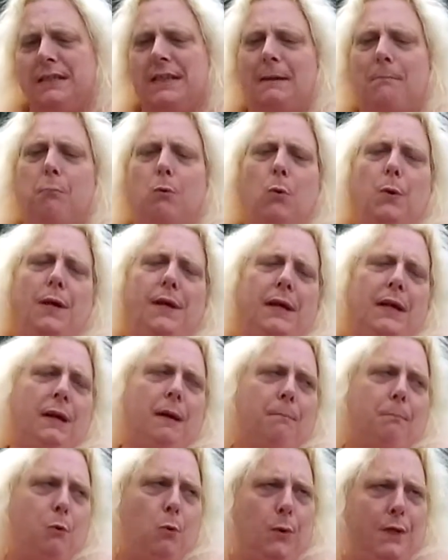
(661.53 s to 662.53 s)
at that point
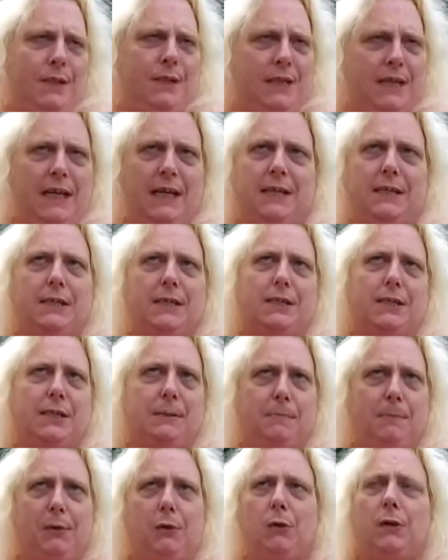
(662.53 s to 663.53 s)
appointed as a
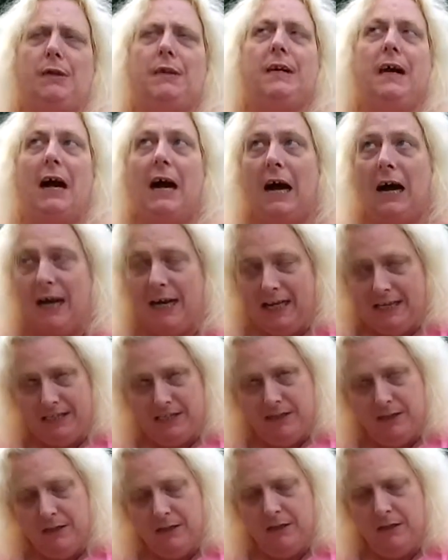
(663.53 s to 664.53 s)
spirit
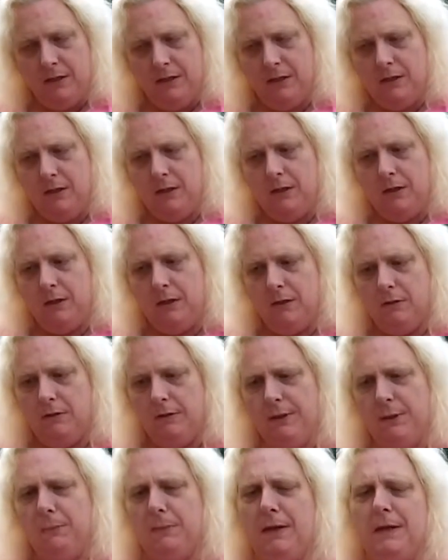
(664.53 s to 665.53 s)
guide.
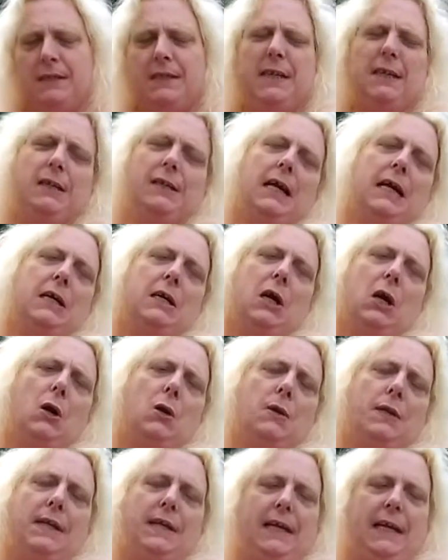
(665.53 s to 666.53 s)
You might say like a
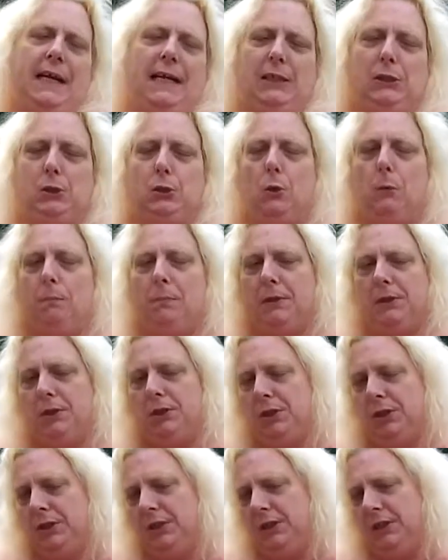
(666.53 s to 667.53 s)
guardian angel, but
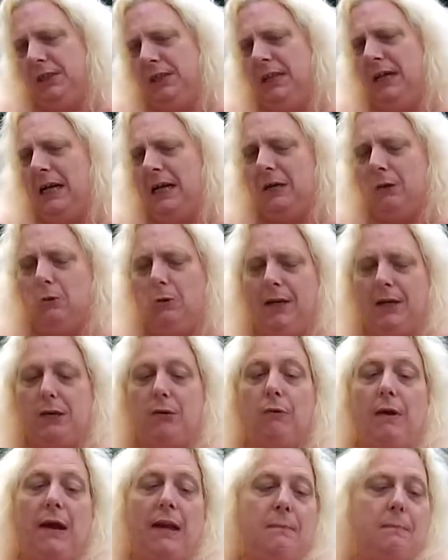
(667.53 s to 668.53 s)
just not quite
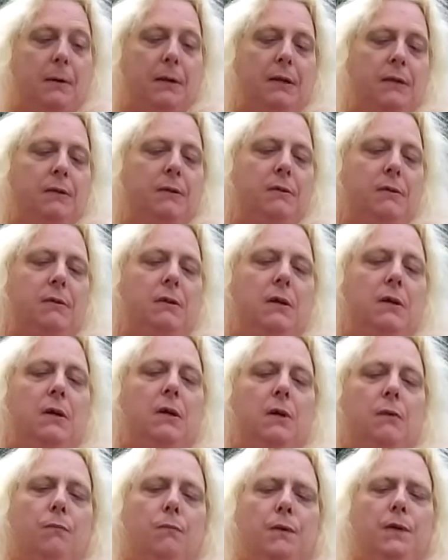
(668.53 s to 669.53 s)
correct. But
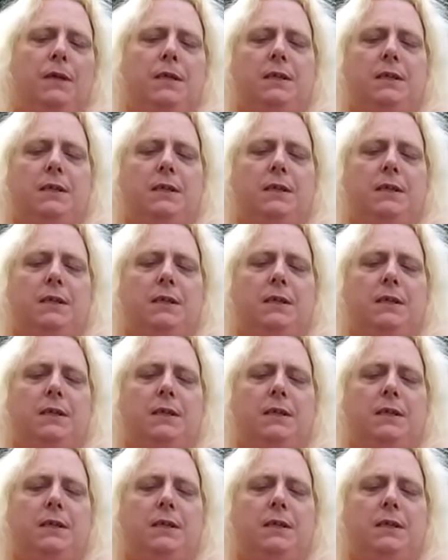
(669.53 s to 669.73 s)
for